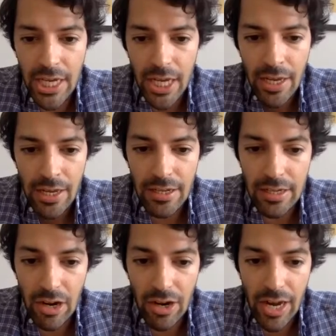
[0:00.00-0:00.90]

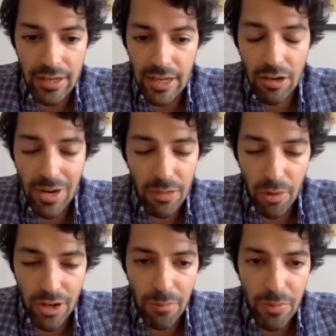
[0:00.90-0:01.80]
there are like
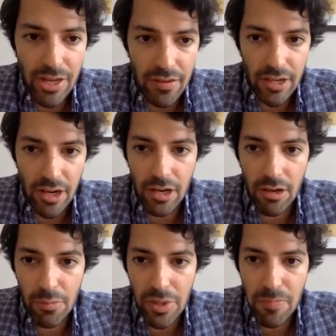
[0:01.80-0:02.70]
incredible companies that are going
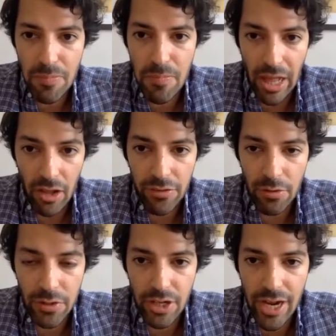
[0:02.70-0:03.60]
to be built
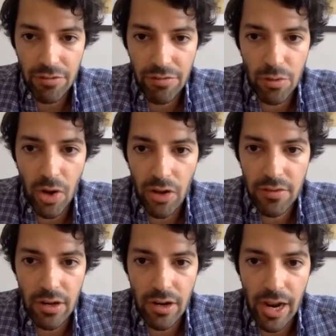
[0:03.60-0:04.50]
over the next few months.
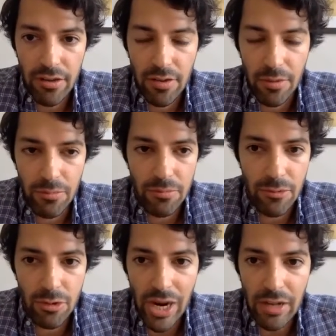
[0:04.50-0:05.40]
There are like some
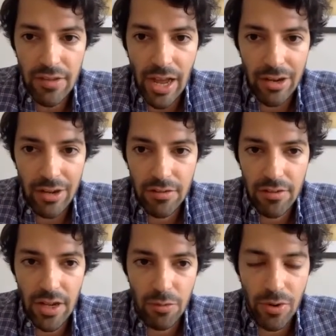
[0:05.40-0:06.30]
great talents
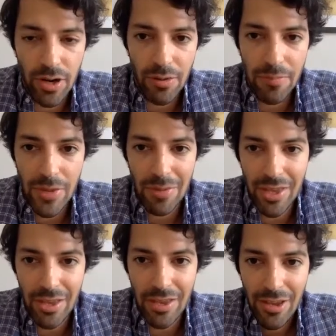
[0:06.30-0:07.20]
that were
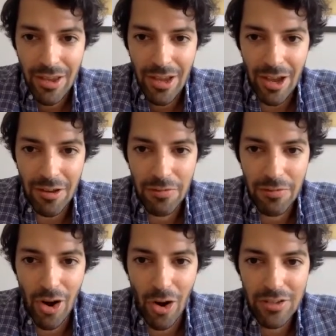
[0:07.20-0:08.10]
maybe
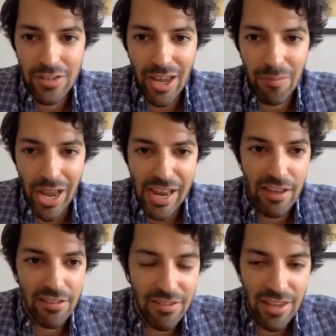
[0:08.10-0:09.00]
for a long time like
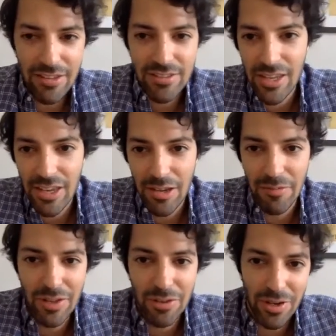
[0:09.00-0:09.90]

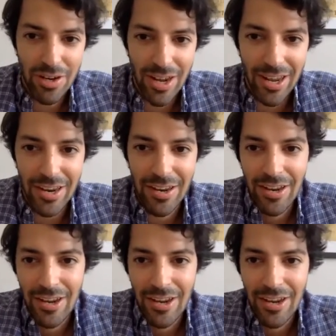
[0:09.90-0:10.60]
hesitating between like